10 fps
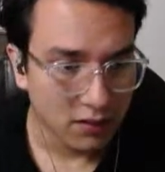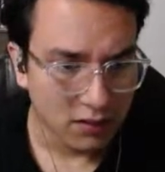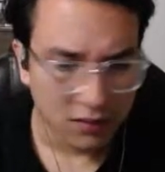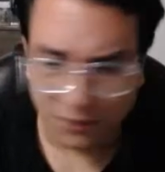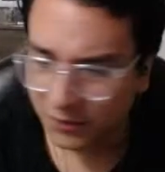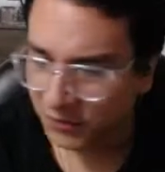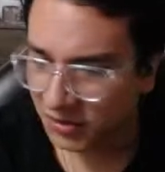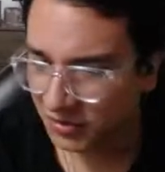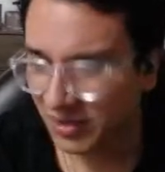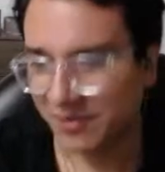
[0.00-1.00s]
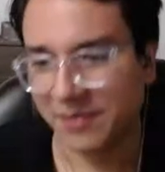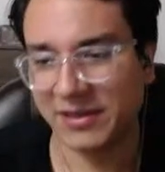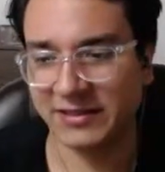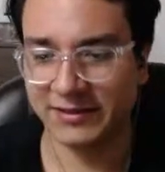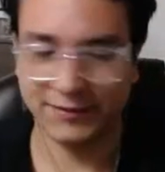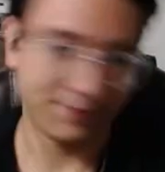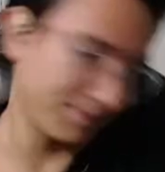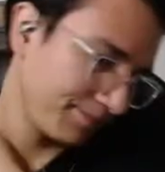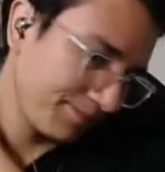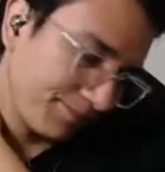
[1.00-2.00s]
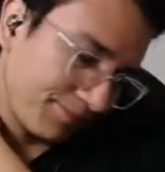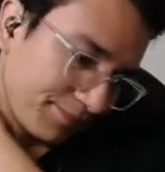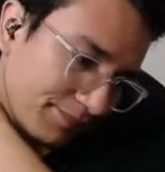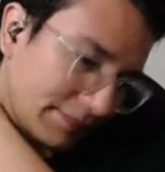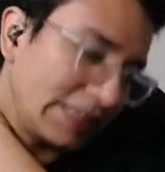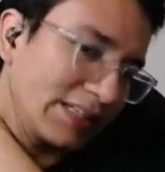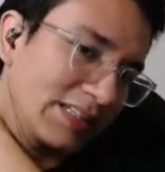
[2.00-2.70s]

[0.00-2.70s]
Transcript: I'm gonna try my best. I think the